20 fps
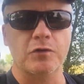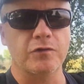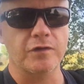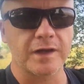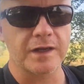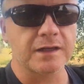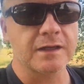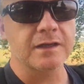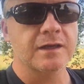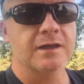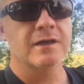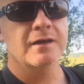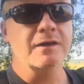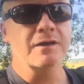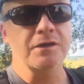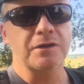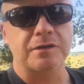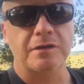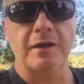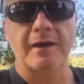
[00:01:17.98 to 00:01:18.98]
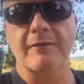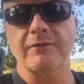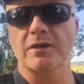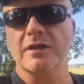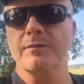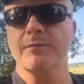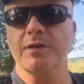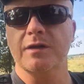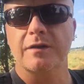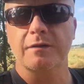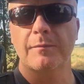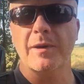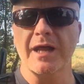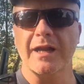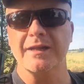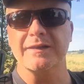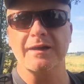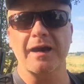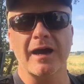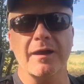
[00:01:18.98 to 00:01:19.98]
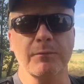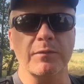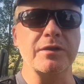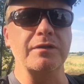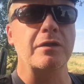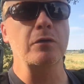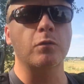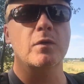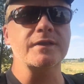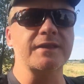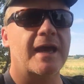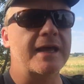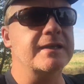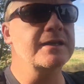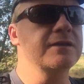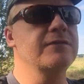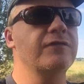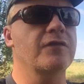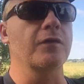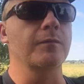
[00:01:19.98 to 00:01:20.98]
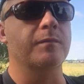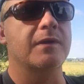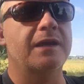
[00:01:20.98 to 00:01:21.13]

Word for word: moving so you have a limited amount of time and so what that did for